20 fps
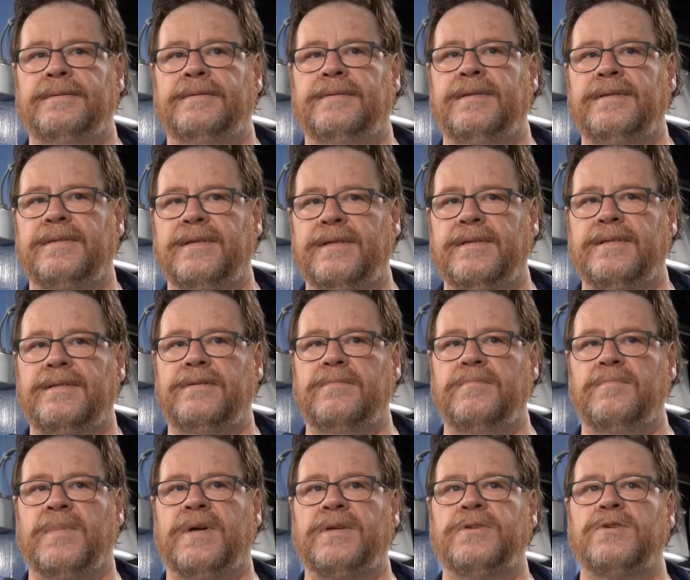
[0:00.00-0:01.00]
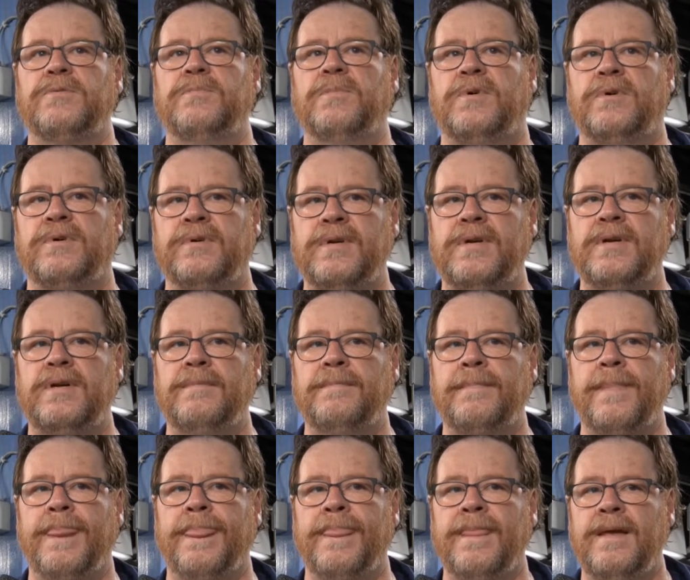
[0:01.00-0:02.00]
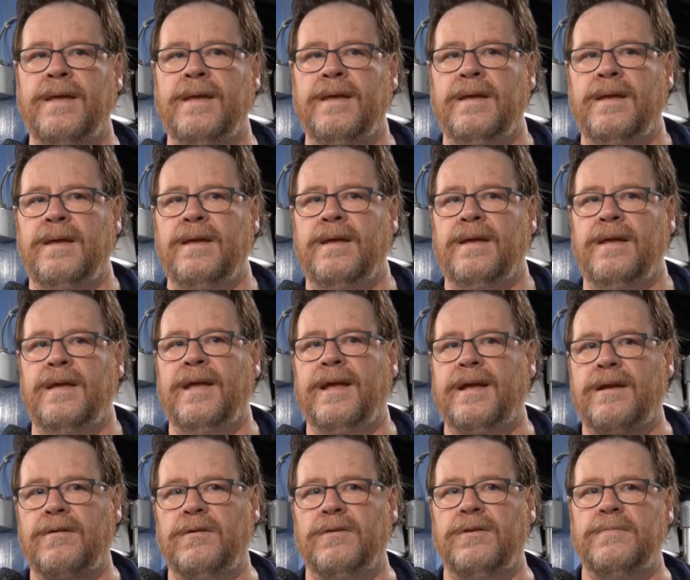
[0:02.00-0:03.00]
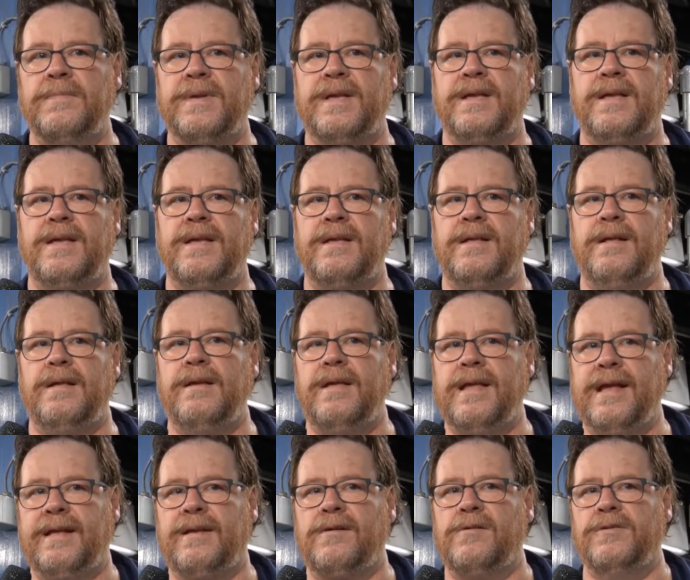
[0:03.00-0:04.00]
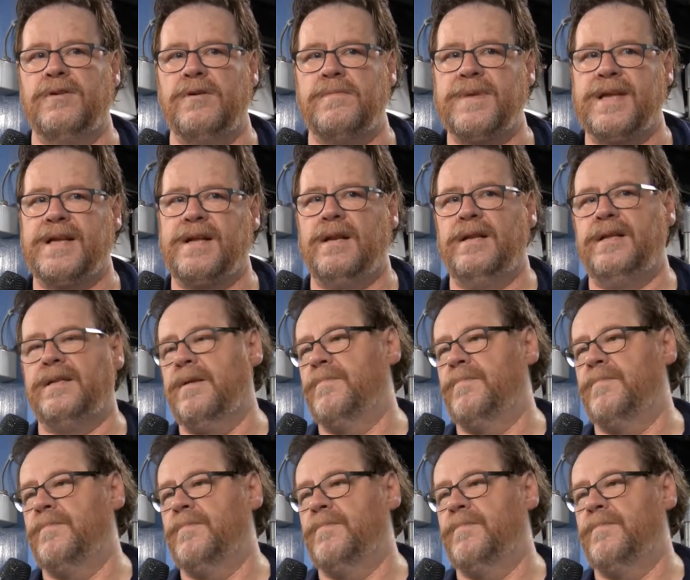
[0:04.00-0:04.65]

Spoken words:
This is much more economically.